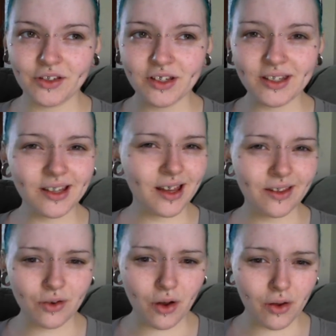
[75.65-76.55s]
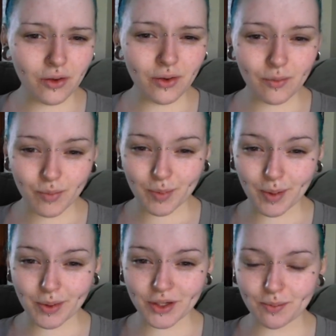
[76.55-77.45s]
Just to let you know, my
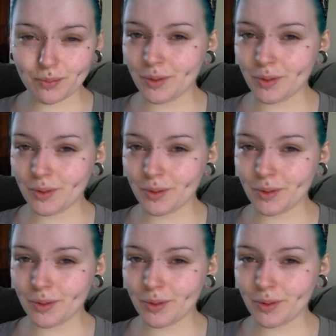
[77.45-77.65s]
blood pressure